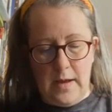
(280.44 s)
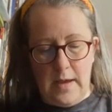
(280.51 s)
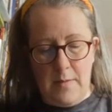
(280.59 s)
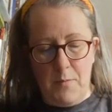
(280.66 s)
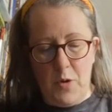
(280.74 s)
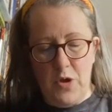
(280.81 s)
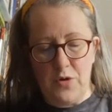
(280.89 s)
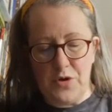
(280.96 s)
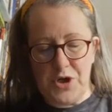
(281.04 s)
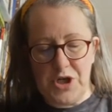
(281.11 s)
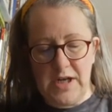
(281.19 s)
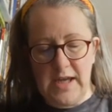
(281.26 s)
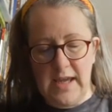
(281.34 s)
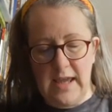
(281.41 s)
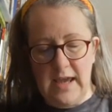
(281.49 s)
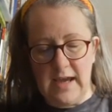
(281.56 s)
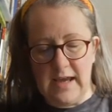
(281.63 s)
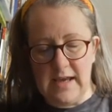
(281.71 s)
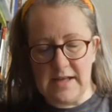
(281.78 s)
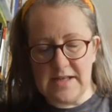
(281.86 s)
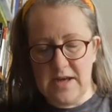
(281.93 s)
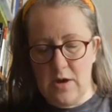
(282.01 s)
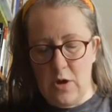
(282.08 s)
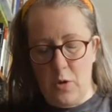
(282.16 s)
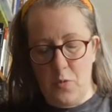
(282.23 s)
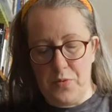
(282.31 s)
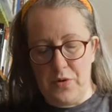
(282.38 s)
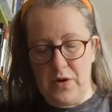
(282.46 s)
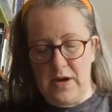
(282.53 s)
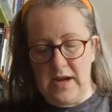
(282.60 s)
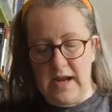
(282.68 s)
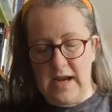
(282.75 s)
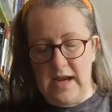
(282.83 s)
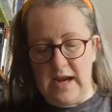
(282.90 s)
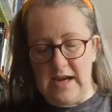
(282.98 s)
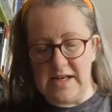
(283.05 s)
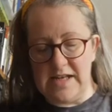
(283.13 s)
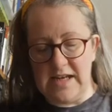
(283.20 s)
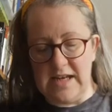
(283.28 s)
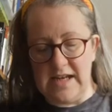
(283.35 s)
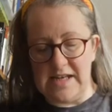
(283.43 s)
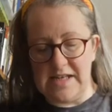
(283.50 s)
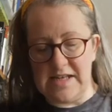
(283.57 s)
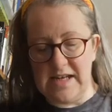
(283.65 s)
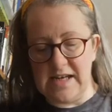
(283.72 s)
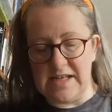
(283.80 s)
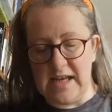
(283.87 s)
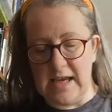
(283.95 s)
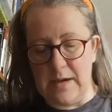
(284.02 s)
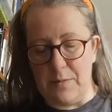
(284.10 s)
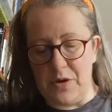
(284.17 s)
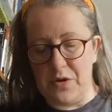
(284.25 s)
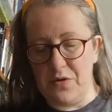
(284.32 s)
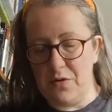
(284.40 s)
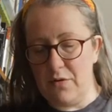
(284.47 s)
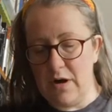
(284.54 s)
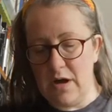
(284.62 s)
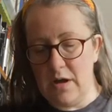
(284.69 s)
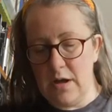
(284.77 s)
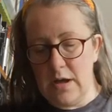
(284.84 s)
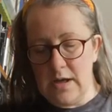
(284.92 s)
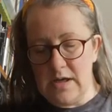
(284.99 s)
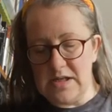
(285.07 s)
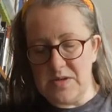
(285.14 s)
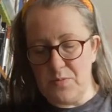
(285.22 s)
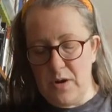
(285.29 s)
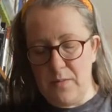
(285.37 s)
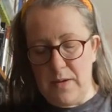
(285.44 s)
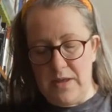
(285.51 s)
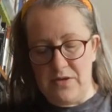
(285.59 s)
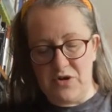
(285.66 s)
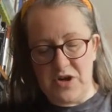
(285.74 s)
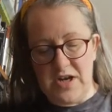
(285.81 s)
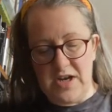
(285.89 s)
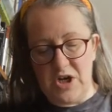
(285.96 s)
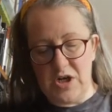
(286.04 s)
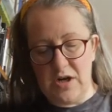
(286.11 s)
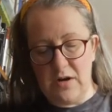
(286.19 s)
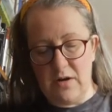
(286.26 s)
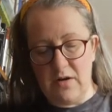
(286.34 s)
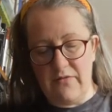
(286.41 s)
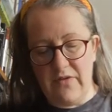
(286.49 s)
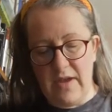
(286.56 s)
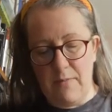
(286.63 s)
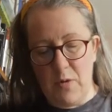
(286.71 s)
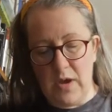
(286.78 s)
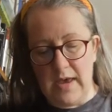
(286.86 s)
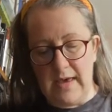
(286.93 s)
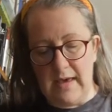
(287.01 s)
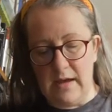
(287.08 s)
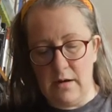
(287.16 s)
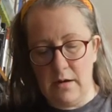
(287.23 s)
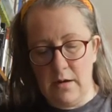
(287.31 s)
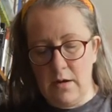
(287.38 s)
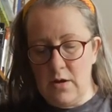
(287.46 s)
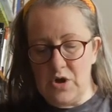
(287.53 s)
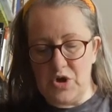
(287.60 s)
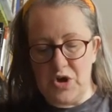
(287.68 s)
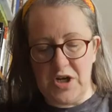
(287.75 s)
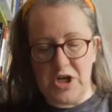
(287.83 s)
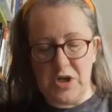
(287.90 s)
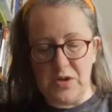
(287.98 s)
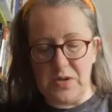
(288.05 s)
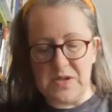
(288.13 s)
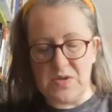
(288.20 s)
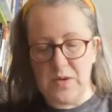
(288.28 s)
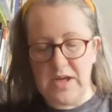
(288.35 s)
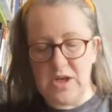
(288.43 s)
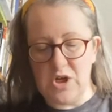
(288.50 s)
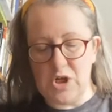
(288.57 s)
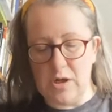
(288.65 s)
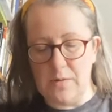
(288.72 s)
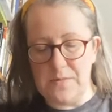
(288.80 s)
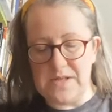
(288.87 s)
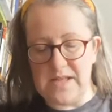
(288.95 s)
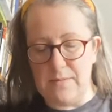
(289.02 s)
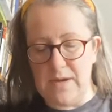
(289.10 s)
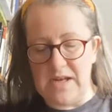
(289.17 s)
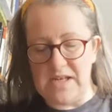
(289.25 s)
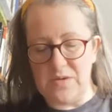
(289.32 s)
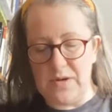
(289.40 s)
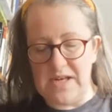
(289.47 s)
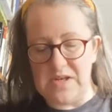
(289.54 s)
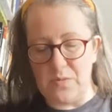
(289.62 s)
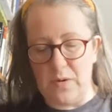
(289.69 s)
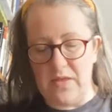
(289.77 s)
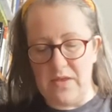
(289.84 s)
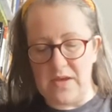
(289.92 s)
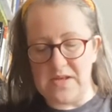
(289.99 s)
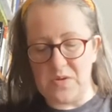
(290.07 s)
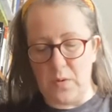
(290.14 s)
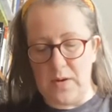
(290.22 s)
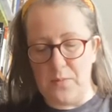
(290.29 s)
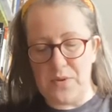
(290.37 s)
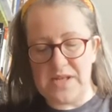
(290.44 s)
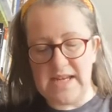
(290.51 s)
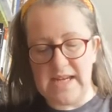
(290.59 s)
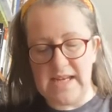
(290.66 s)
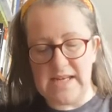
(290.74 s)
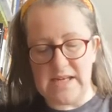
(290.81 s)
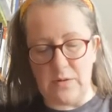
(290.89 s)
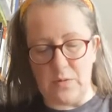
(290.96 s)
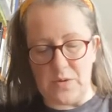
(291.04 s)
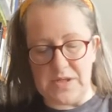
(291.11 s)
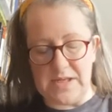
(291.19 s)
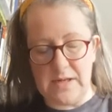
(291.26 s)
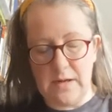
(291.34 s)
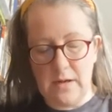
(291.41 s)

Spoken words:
Imoyoshi Yakata opened in 1986 in Kamakura to bring back the tradition of Imukan, traditional sweet shops that made sweets with sweet potatoes.